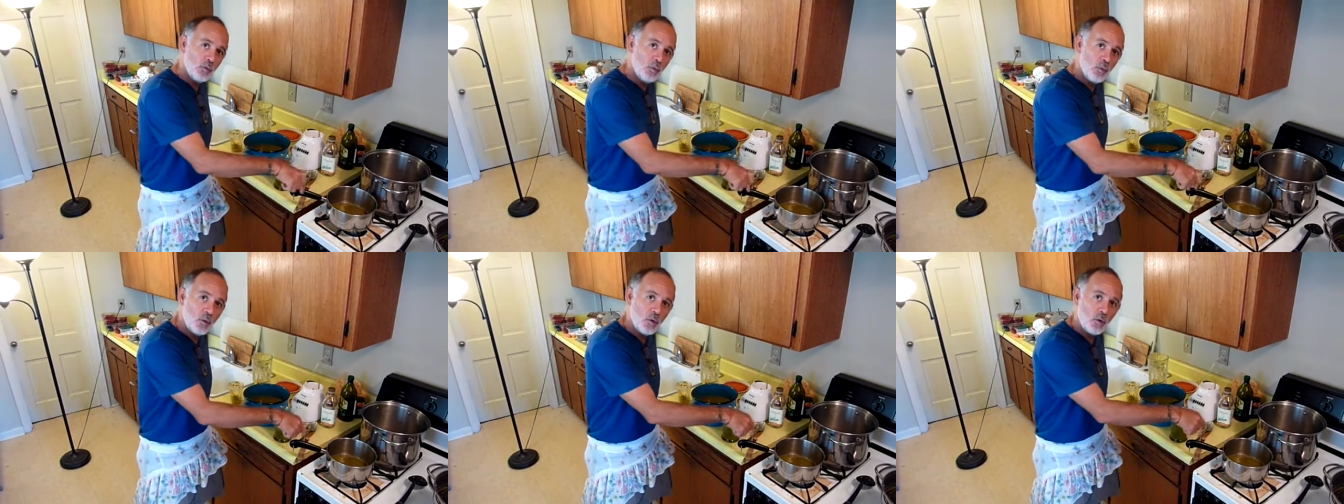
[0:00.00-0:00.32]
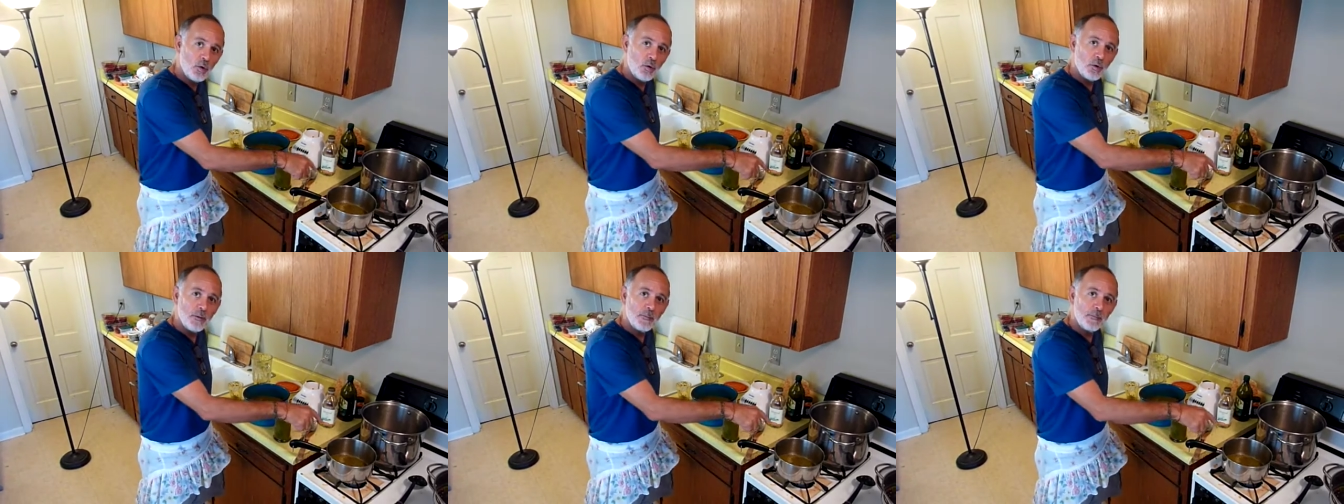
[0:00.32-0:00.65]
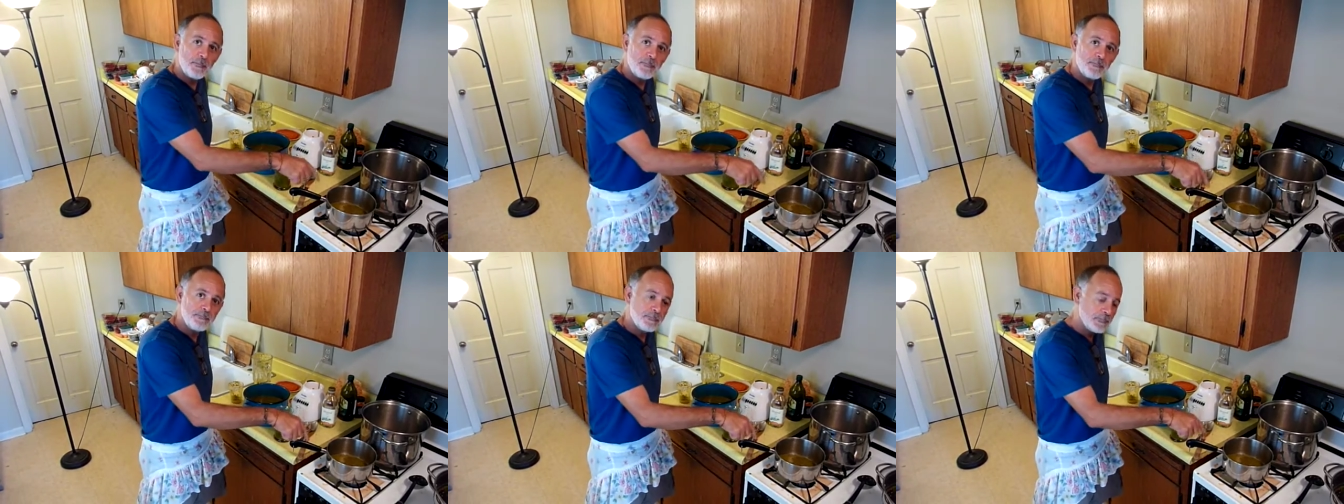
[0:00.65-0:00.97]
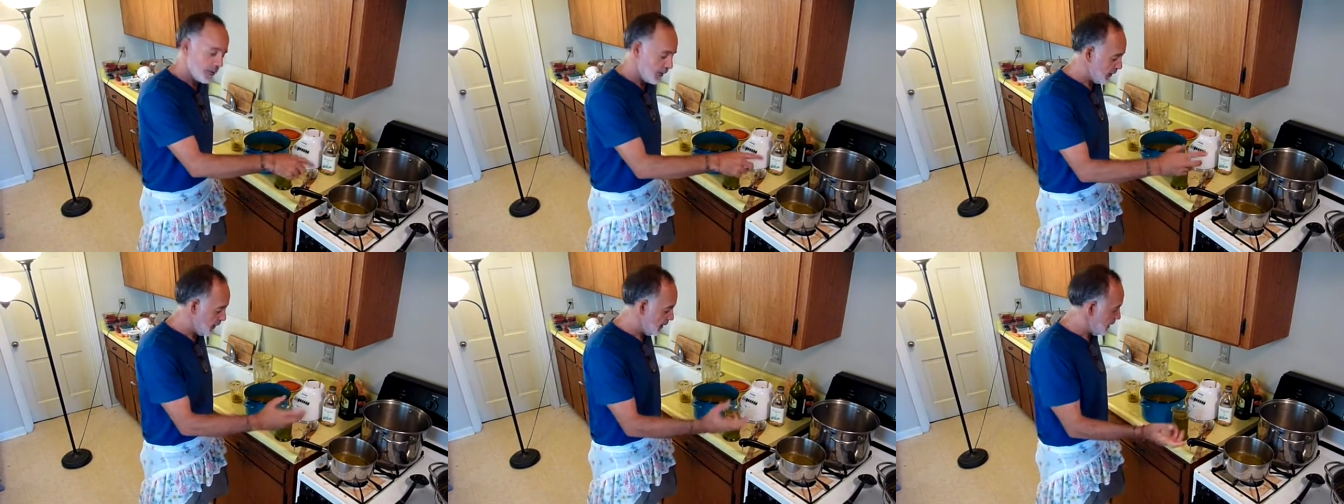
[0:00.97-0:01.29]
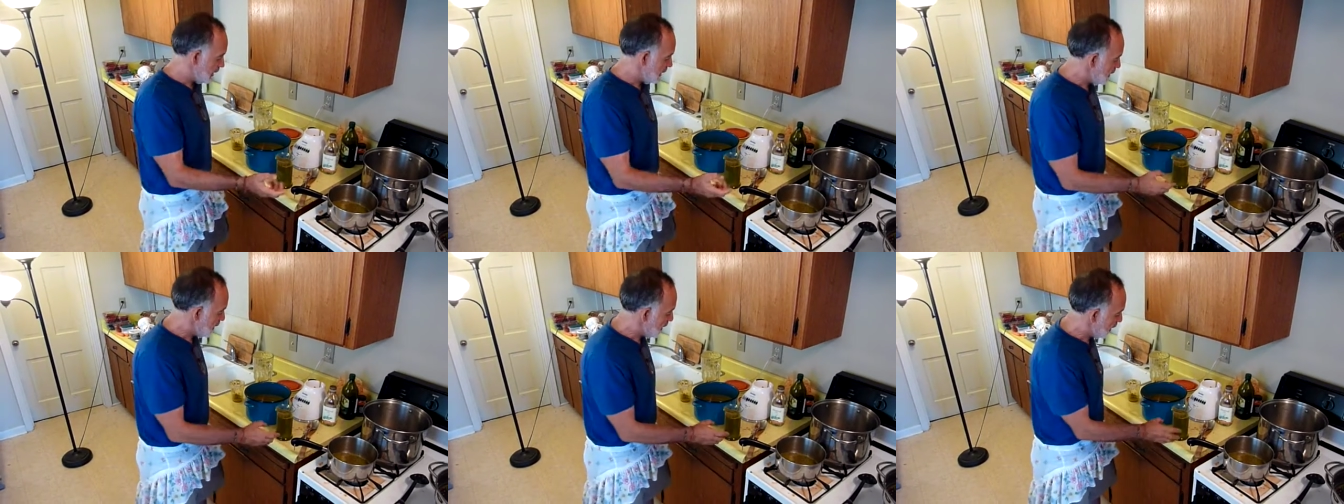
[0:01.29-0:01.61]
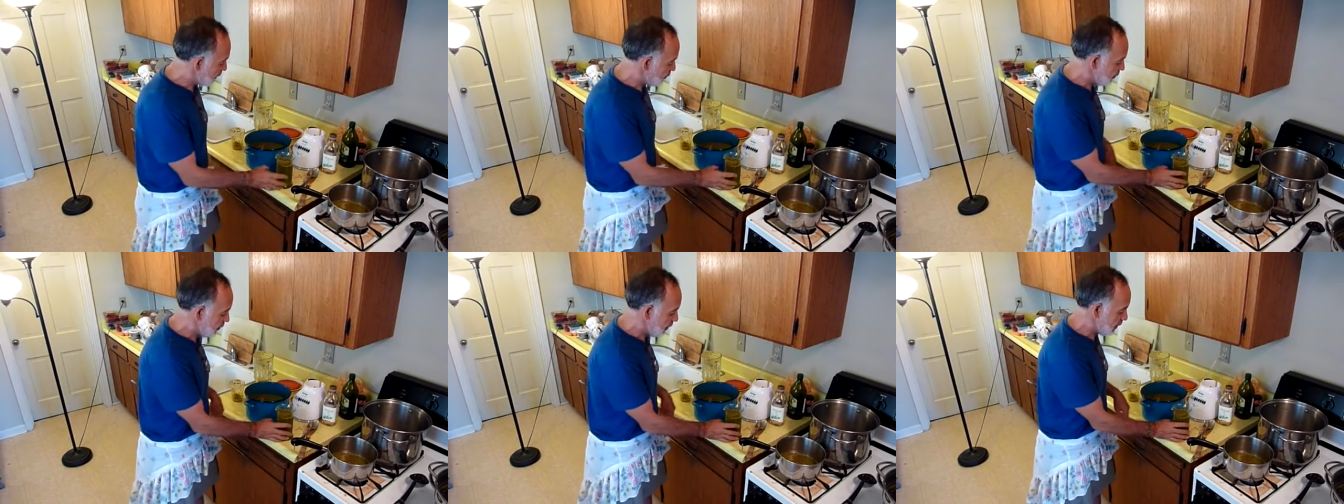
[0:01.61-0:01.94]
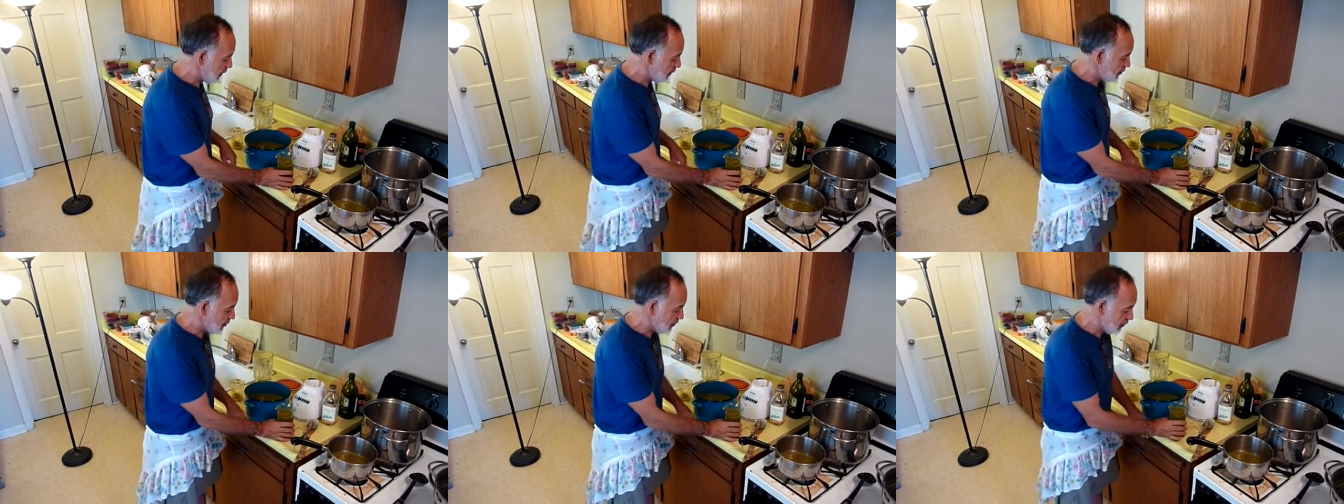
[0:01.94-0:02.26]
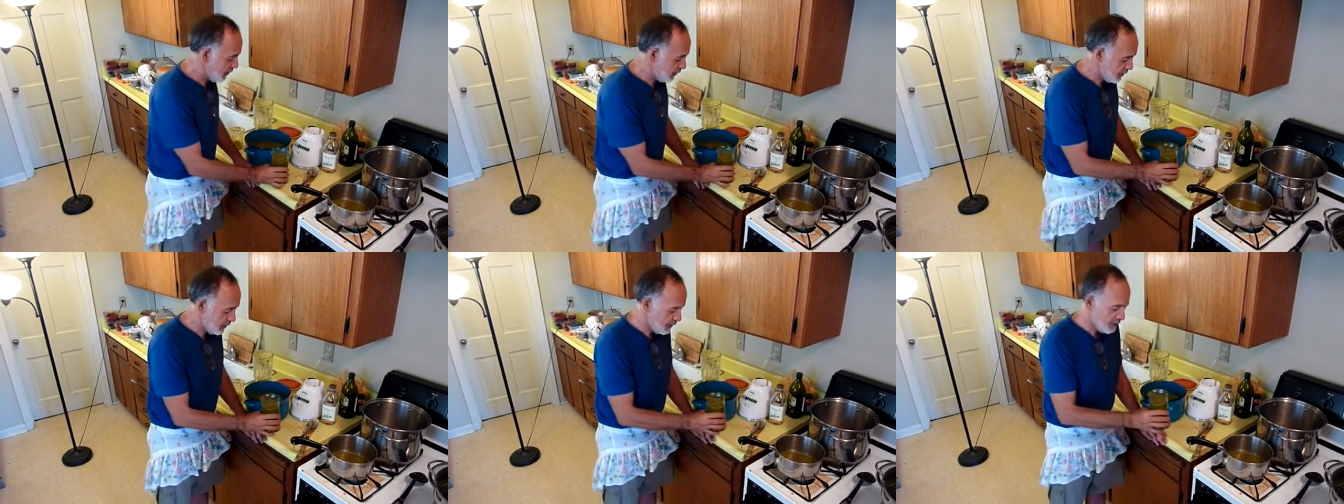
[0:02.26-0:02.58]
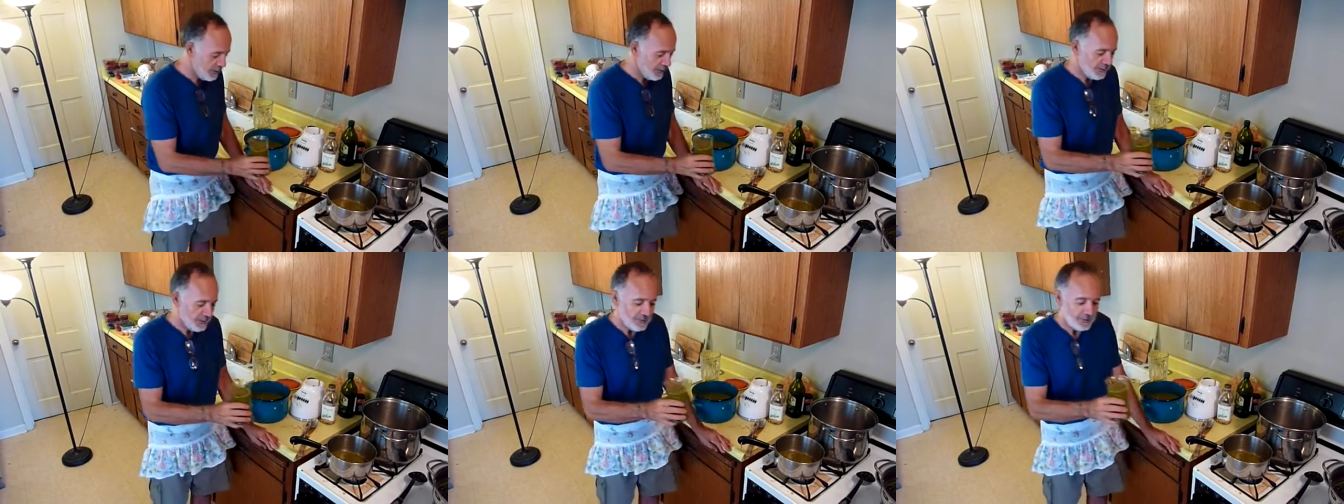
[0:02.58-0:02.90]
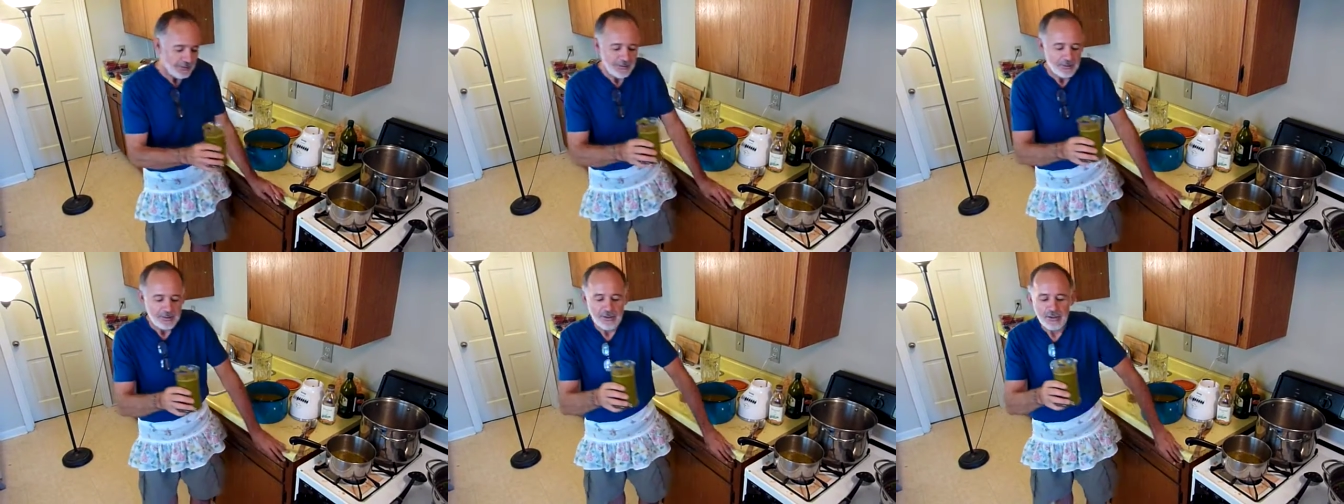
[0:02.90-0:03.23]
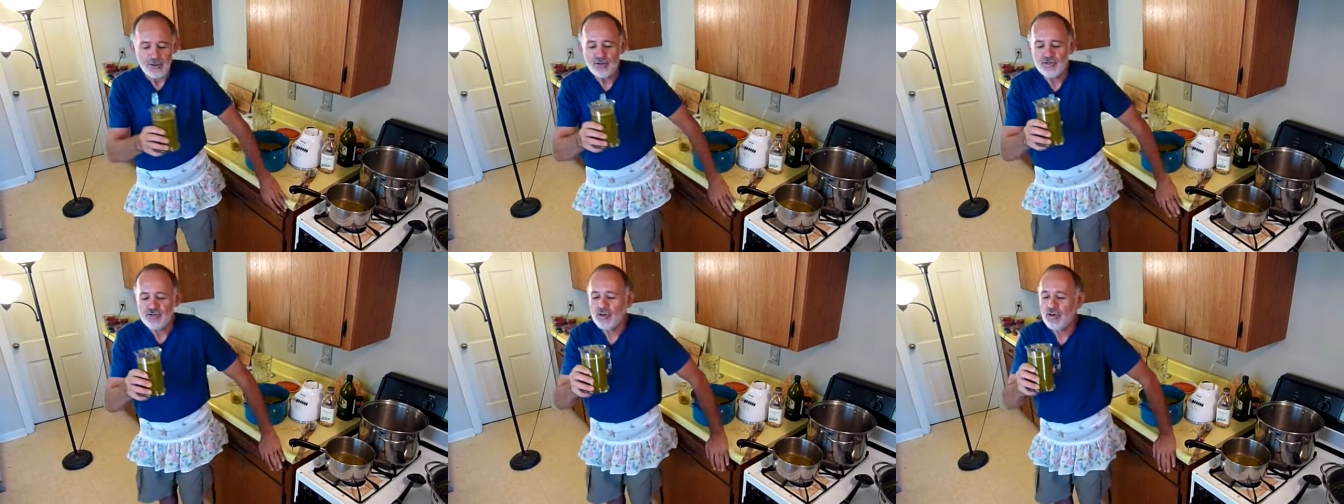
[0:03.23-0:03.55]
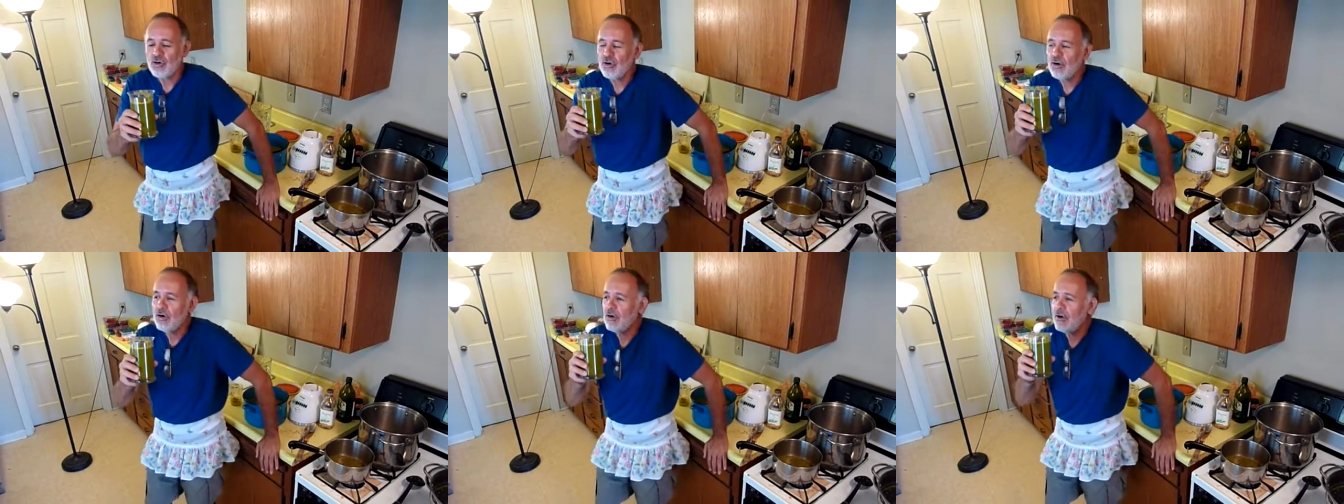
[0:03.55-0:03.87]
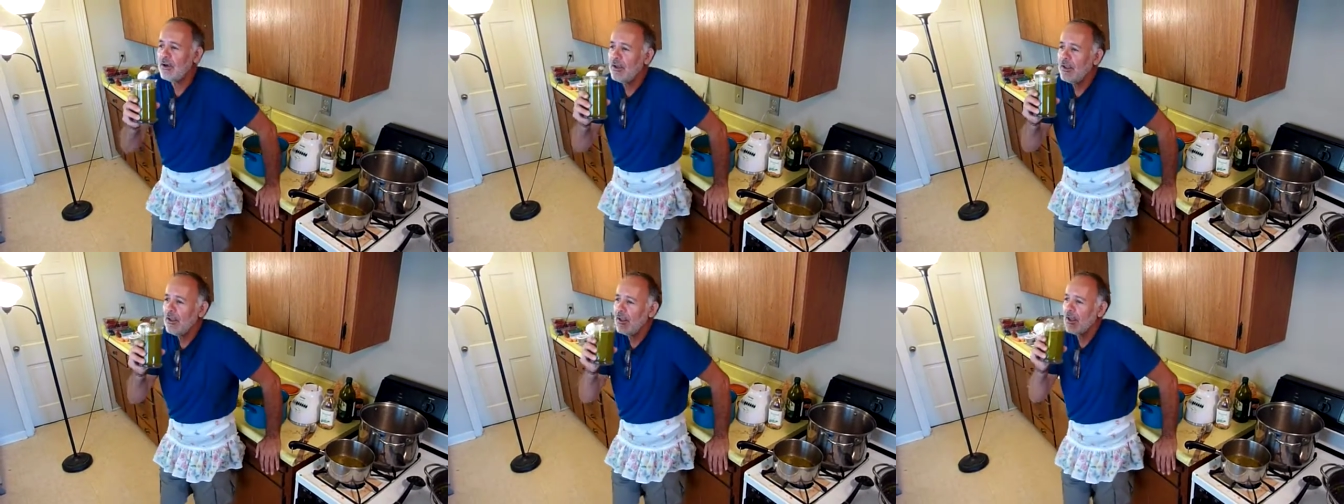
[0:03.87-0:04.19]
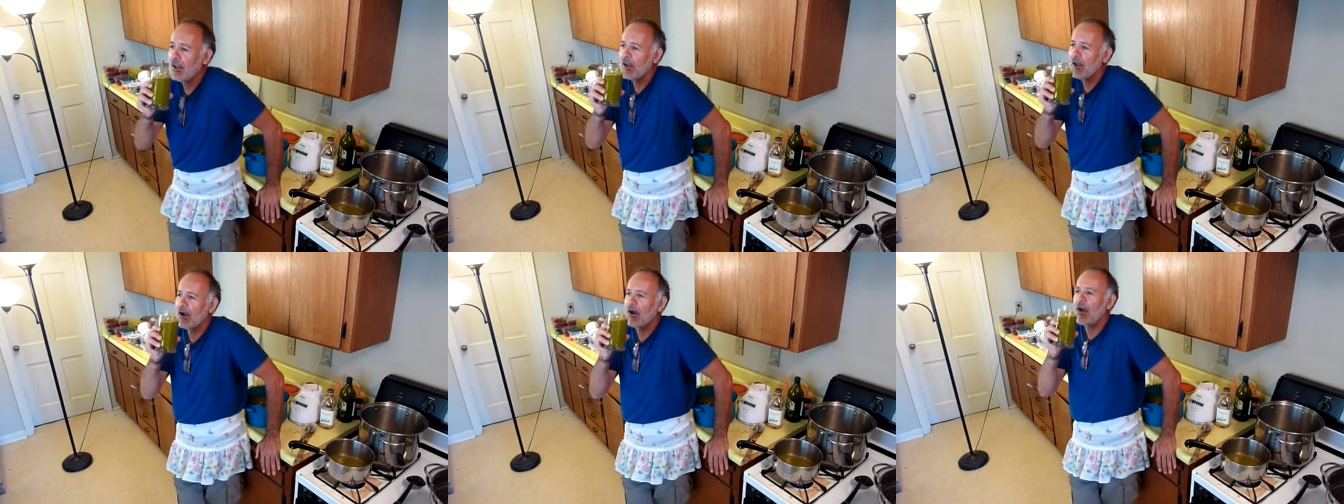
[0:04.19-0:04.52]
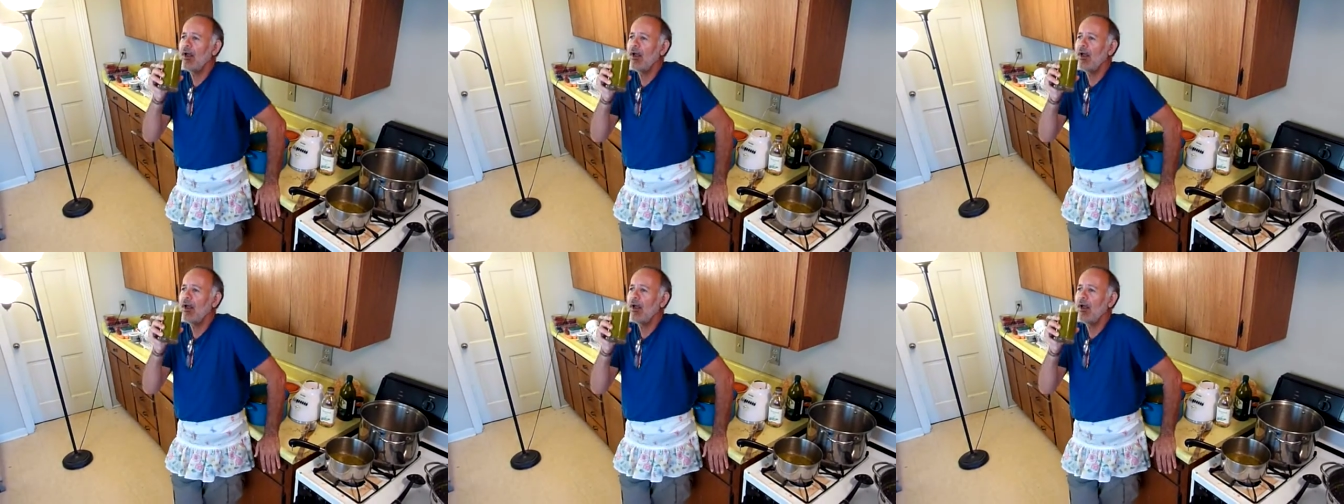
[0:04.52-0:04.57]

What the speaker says: warm, and that's it. Enjoy a